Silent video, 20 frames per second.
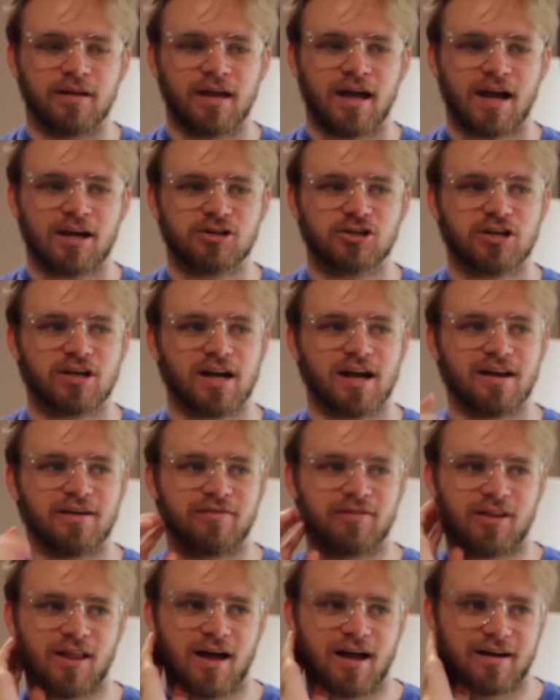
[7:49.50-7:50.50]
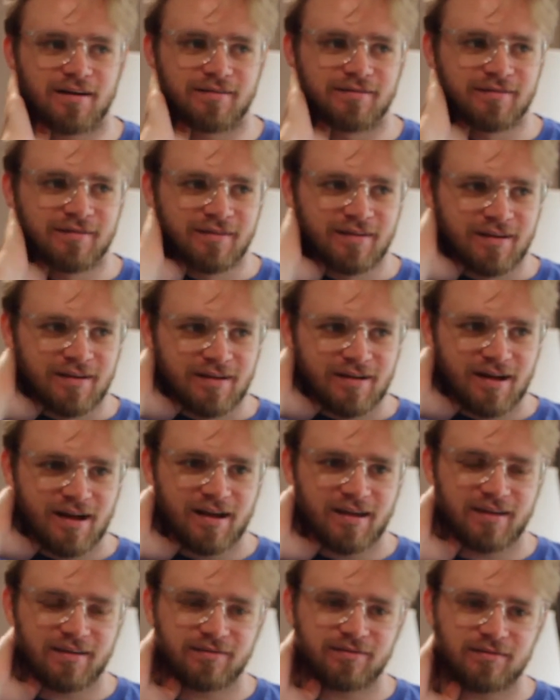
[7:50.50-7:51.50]
Actually kind of a lot.
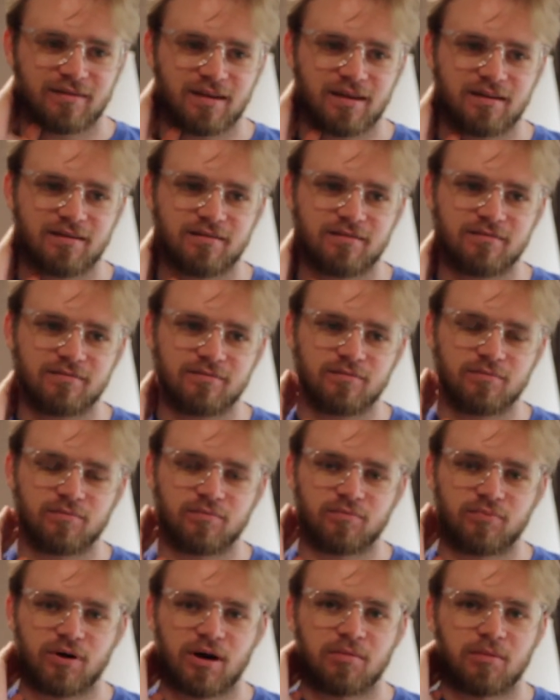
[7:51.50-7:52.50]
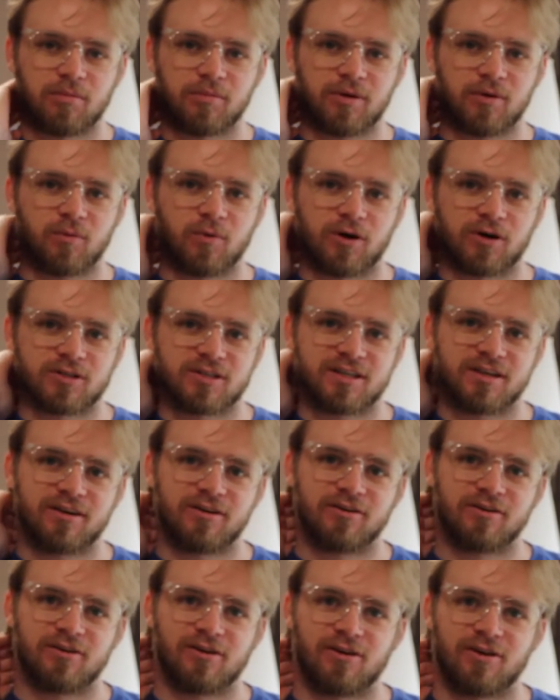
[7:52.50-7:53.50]
I eat probably worse
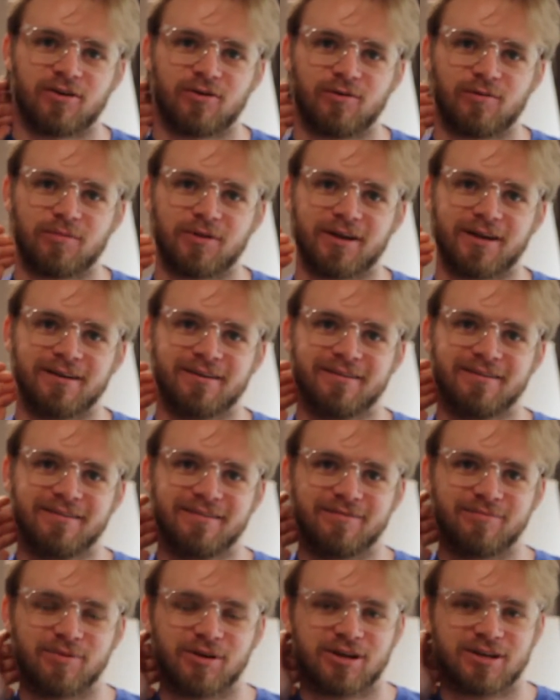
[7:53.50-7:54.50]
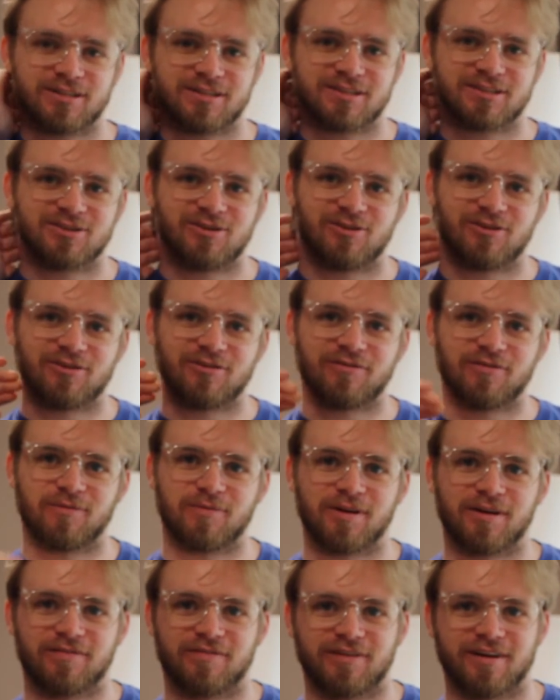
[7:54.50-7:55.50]
here, arguably, because it's harder for
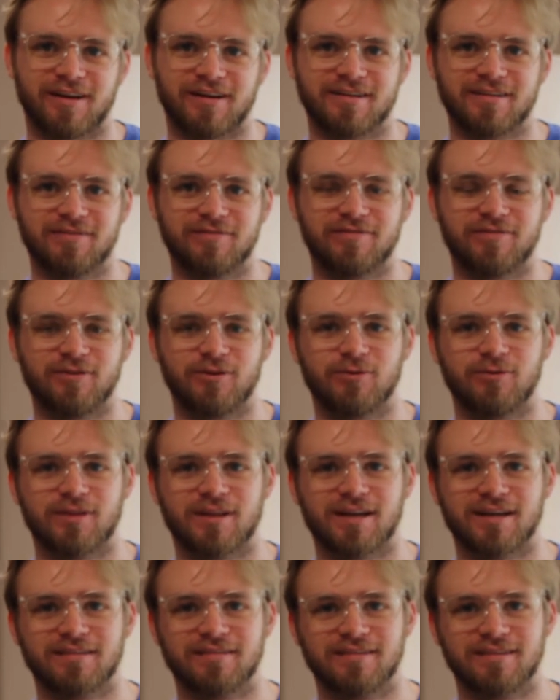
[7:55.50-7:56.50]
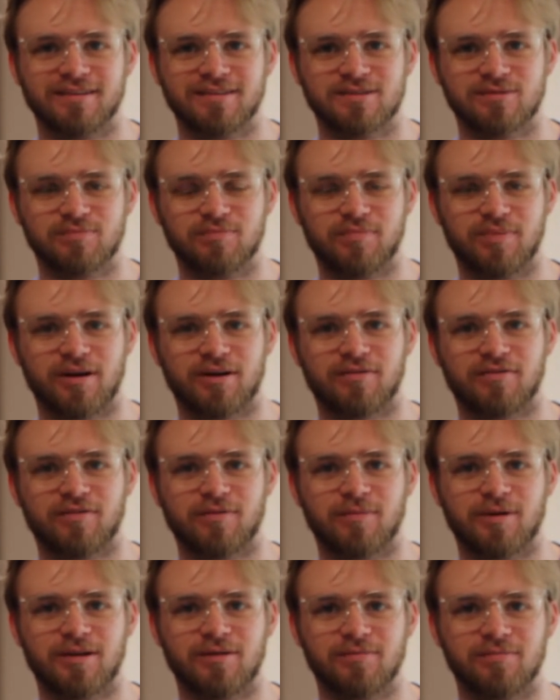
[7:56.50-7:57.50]
me to find food that is better for
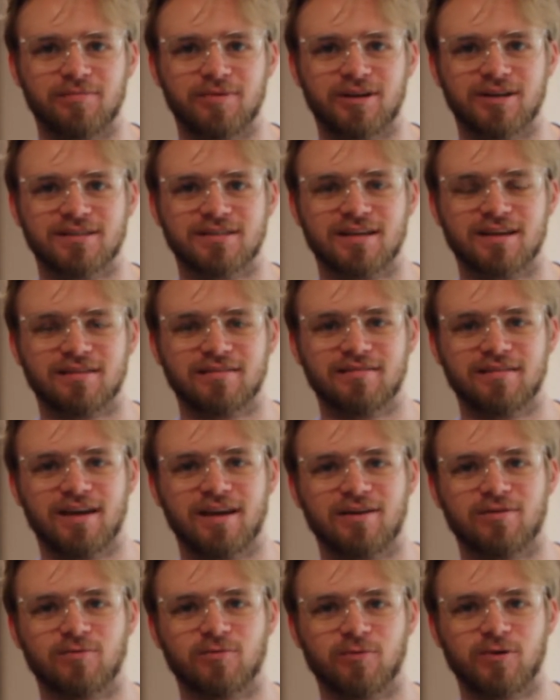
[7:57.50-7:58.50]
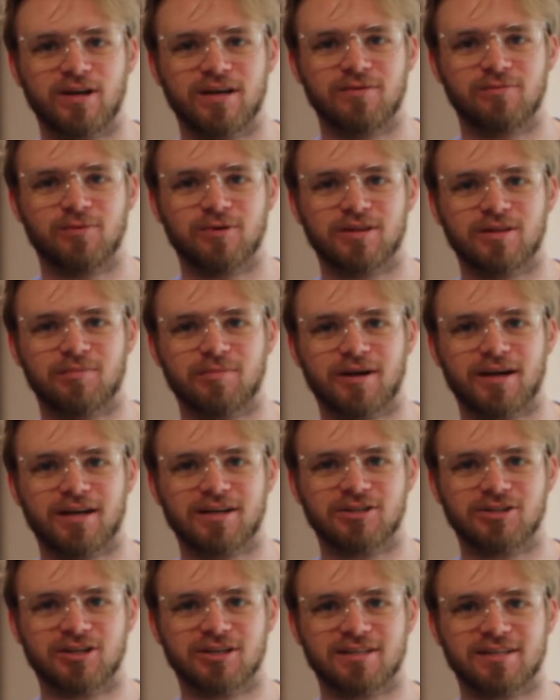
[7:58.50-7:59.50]
me because I can't read what the
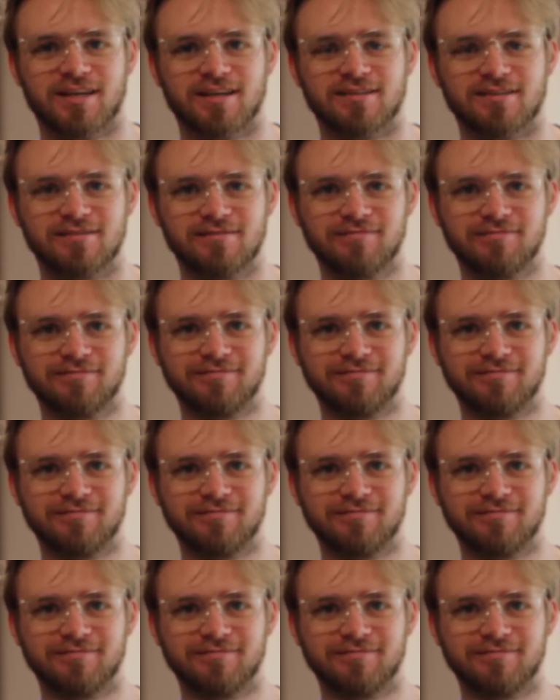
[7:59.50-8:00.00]
packaging says.